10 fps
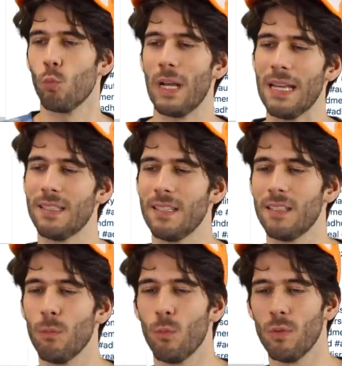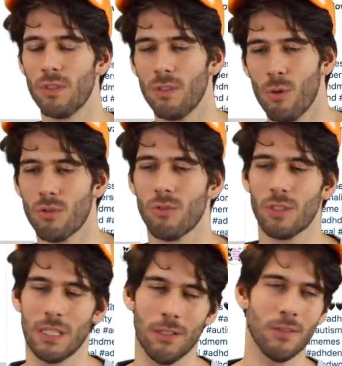When I see someone with social
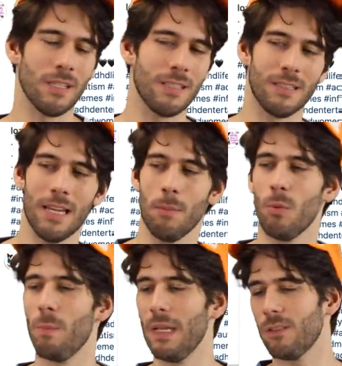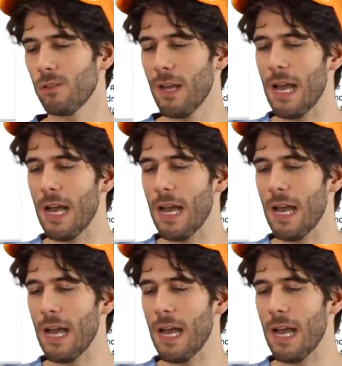skills and stable mental